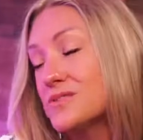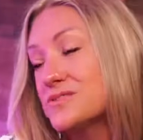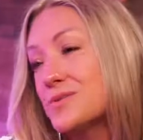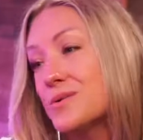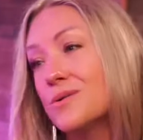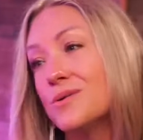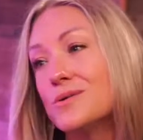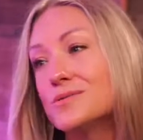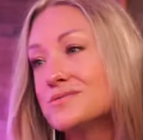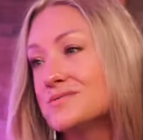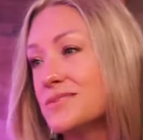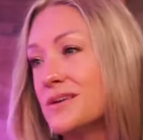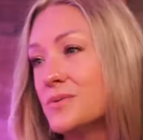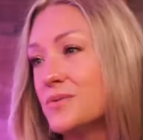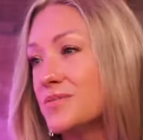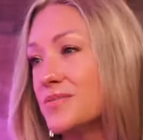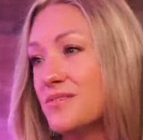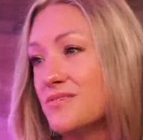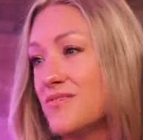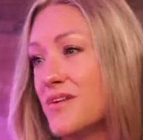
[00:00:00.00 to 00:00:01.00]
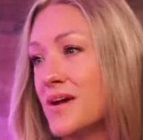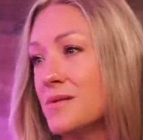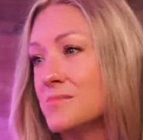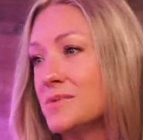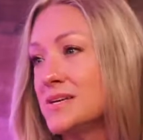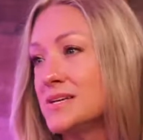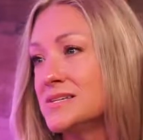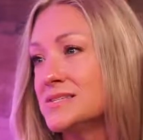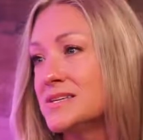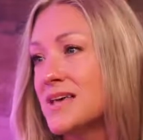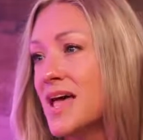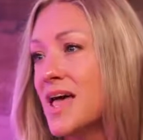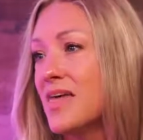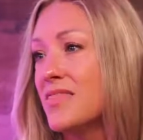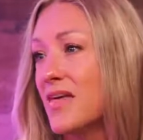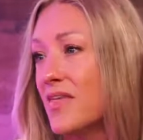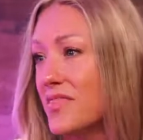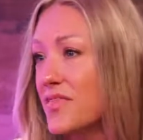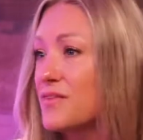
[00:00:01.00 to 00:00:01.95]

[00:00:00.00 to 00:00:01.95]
so closely with the families that